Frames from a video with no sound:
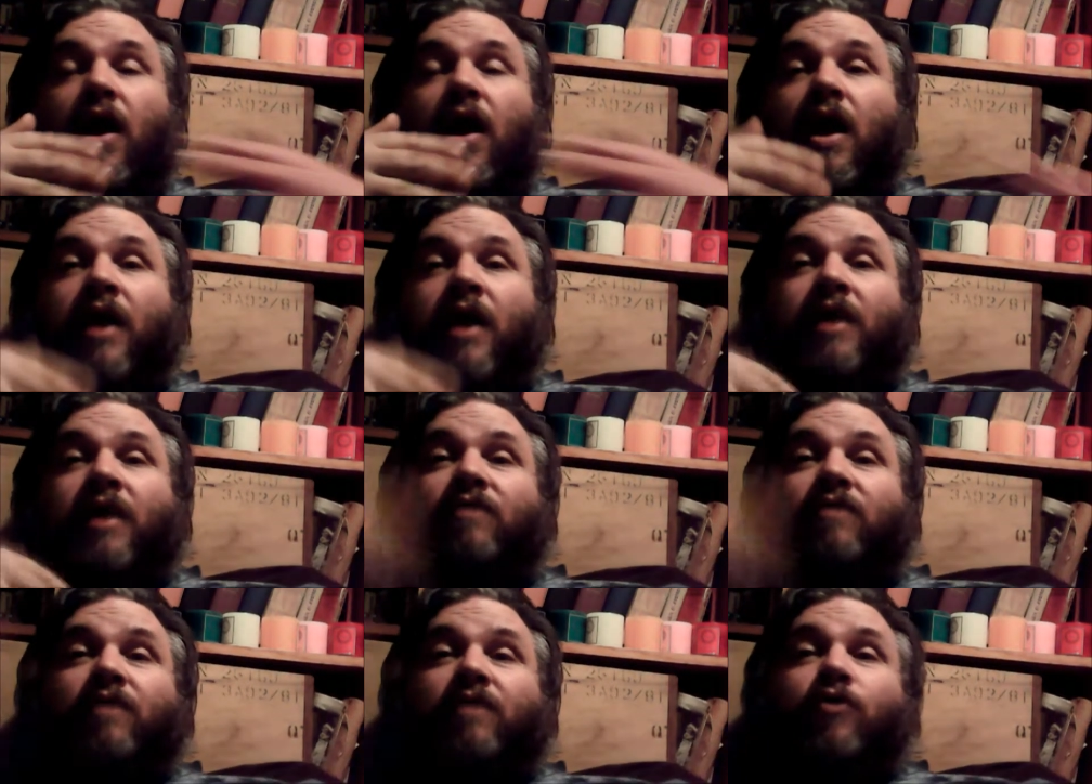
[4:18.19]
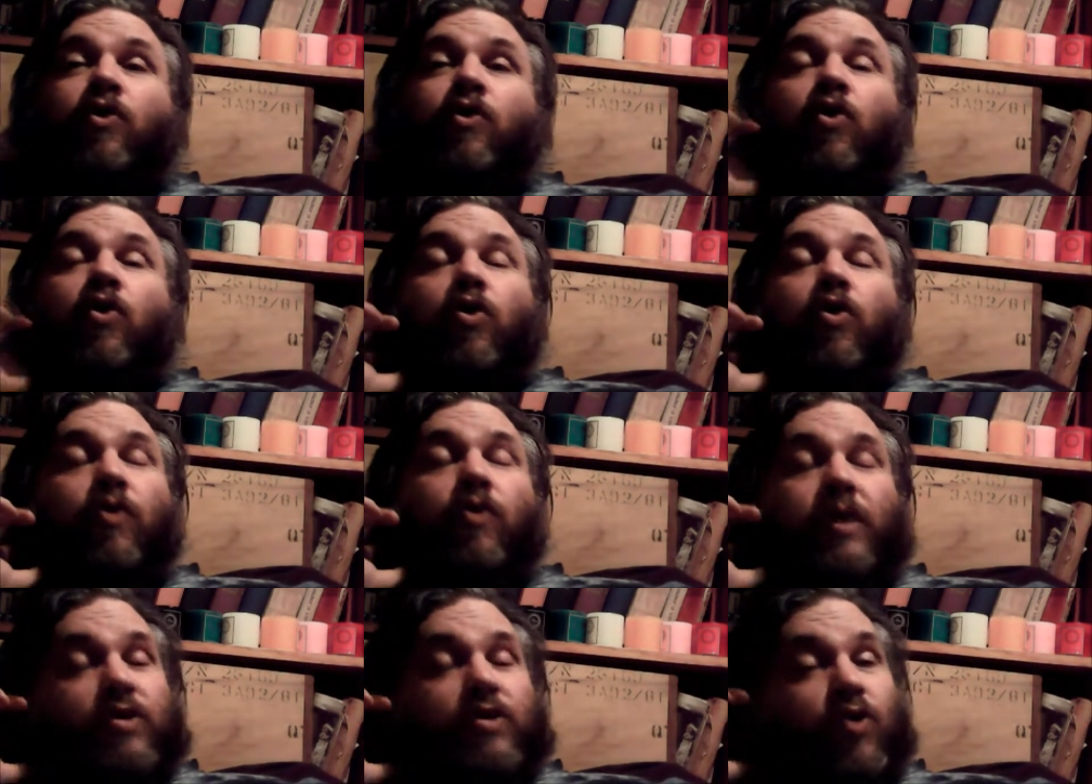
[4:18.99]
And even if you're an
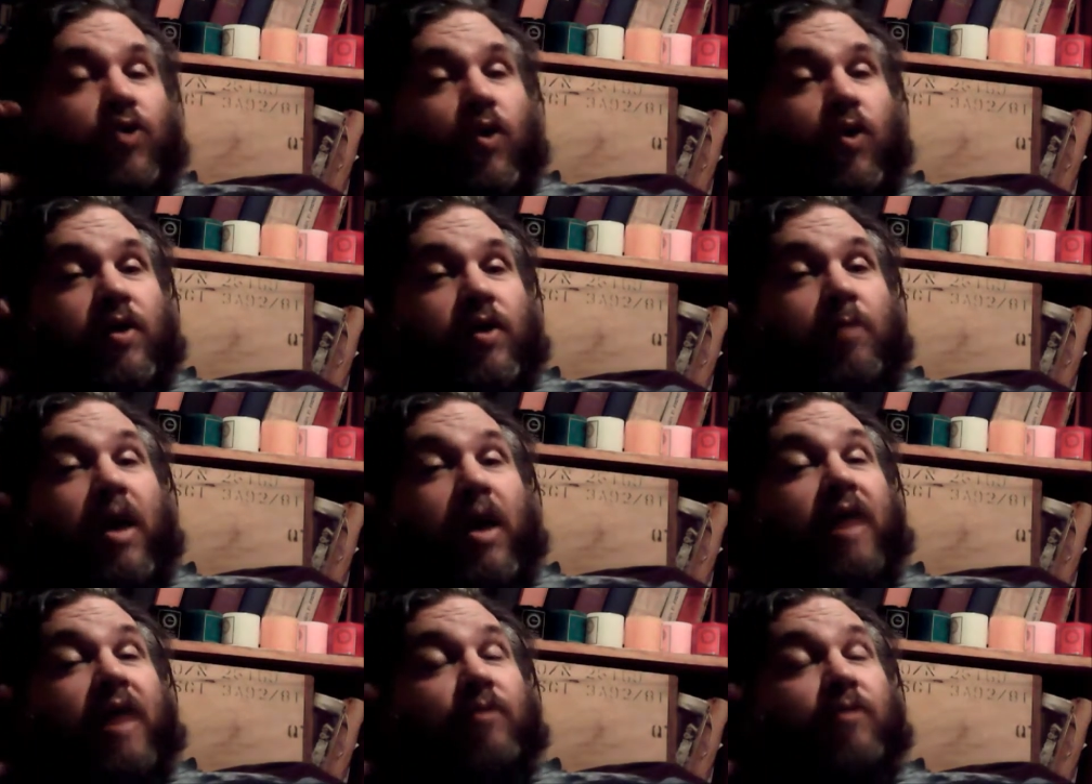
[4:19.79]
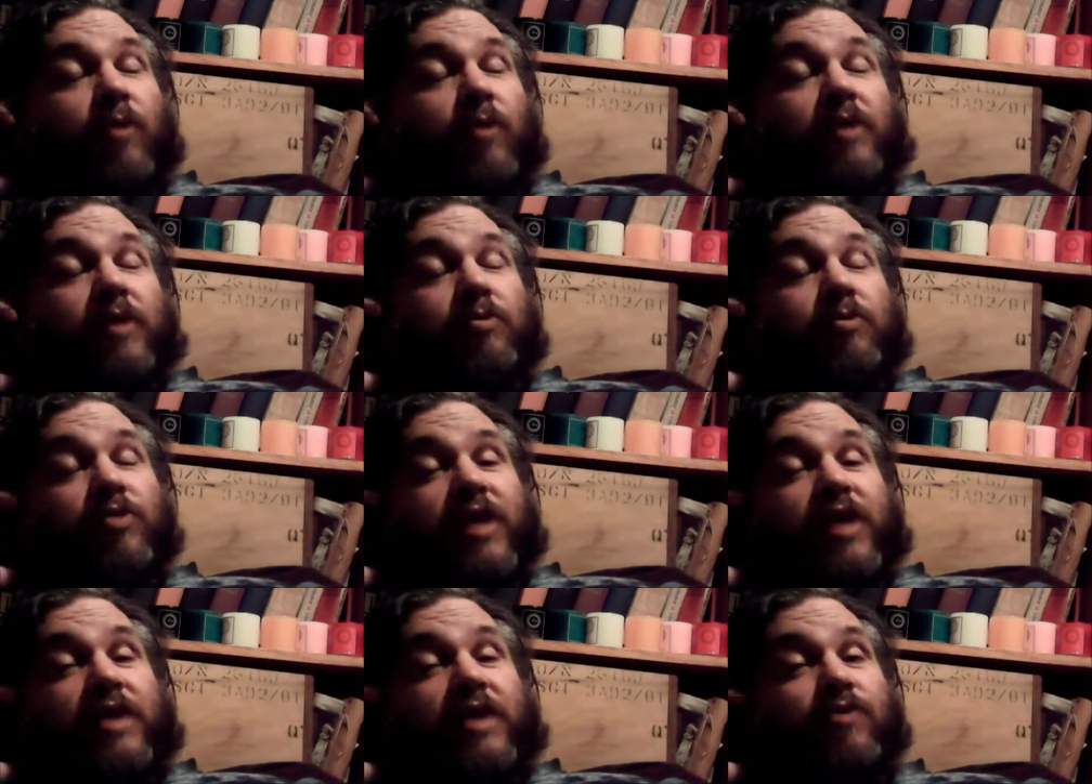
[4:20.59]
ordinary sort, you might have a reasonable
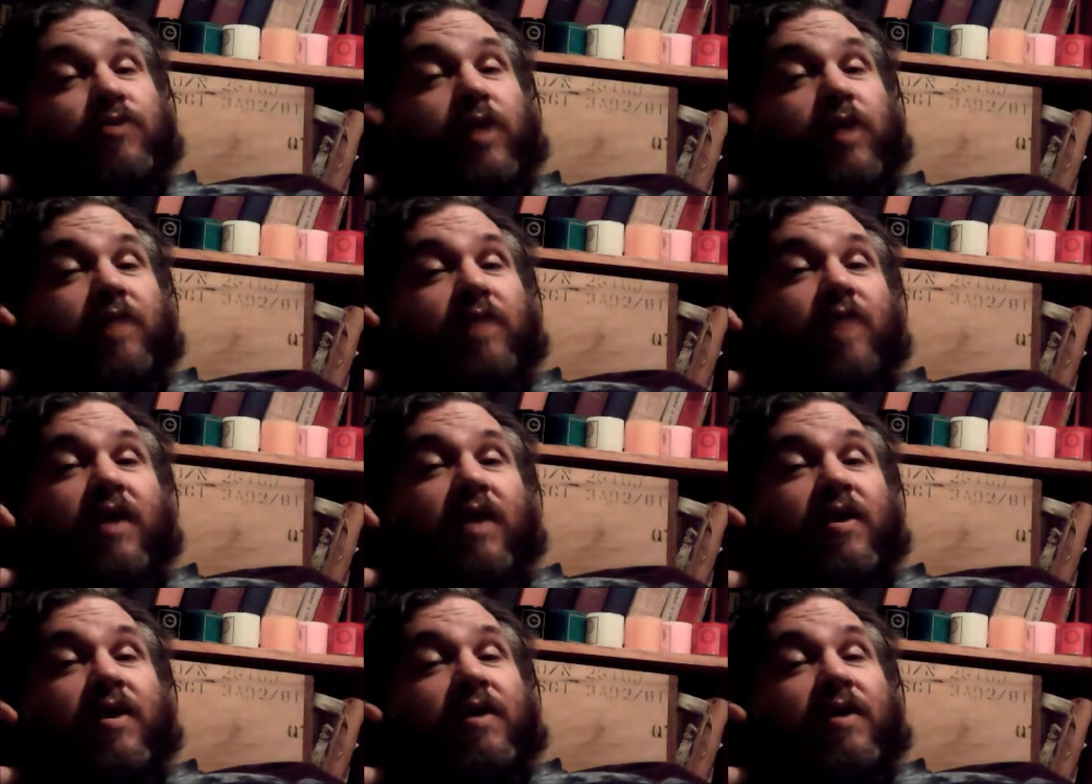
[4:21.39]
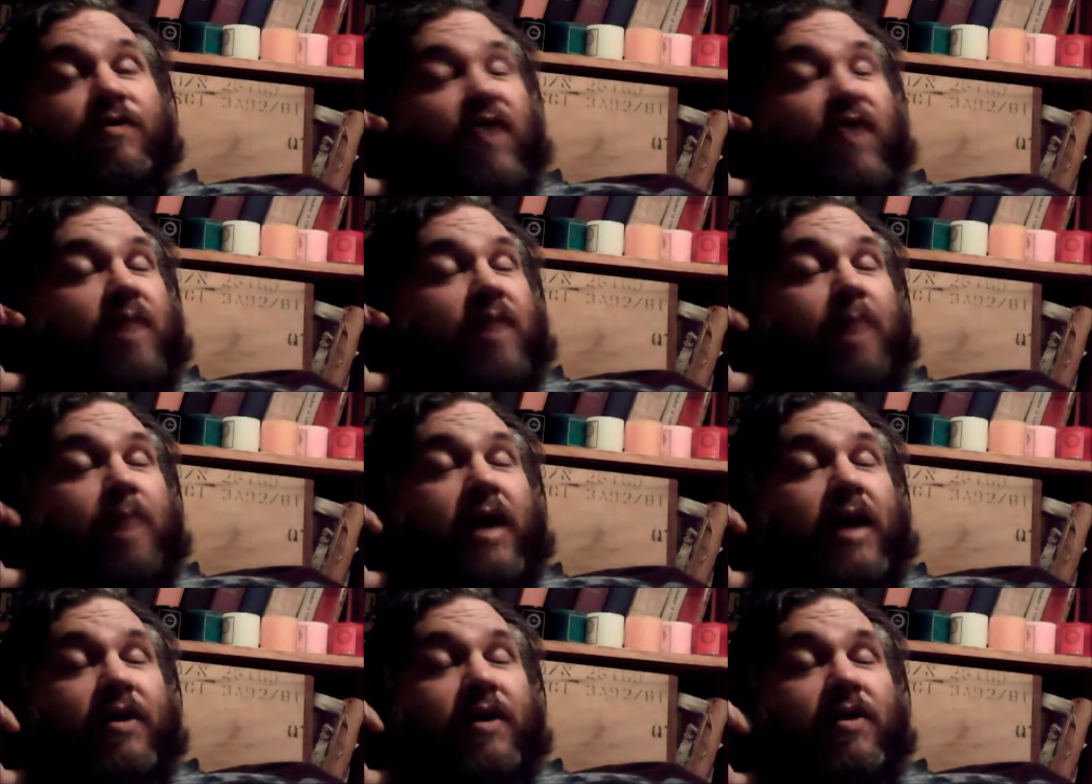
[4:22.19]
chance of winning that fair
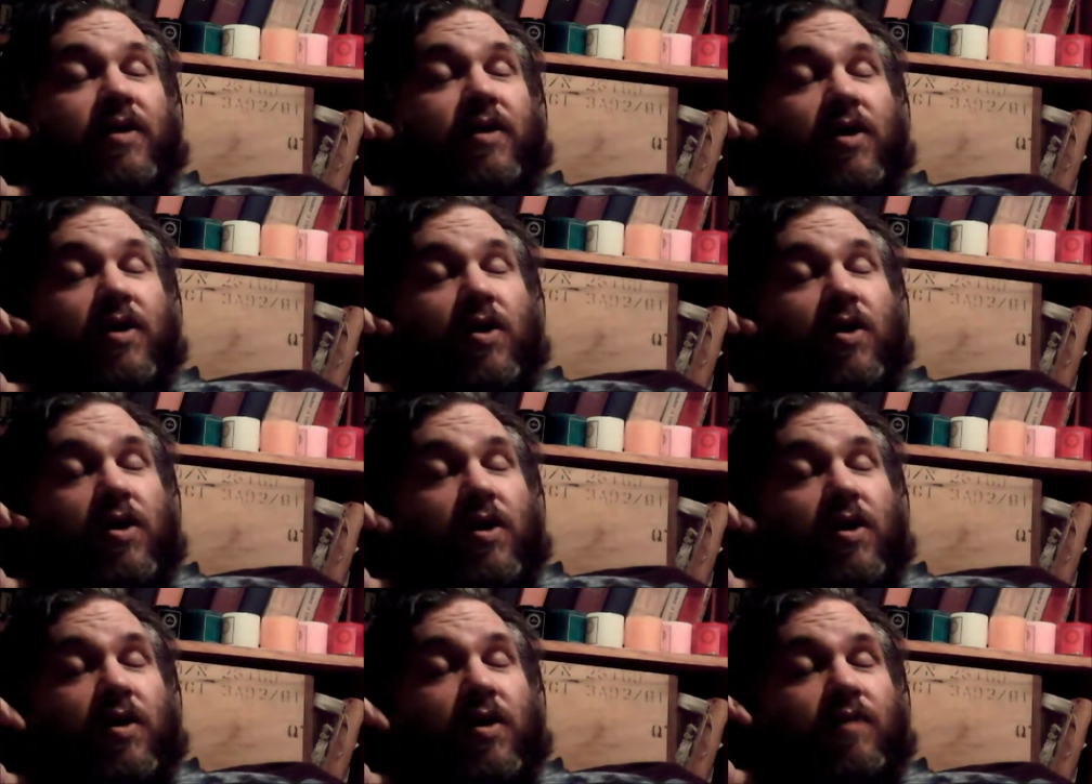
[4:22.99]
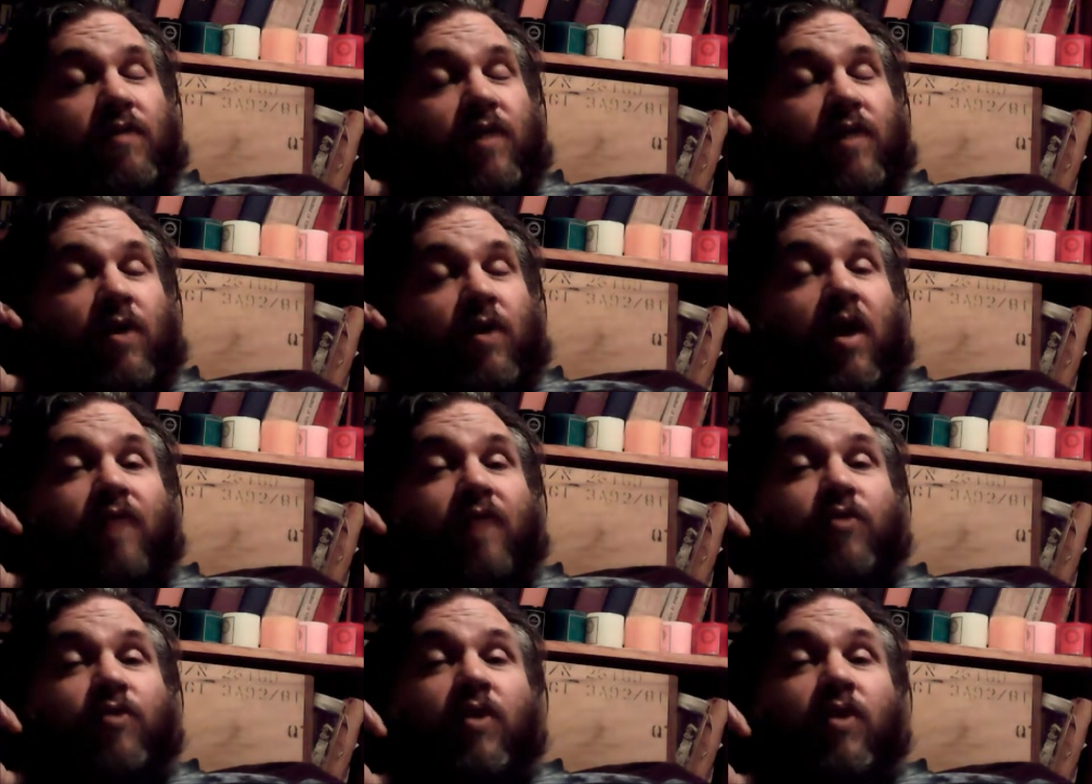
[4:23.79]
maiden that you're after.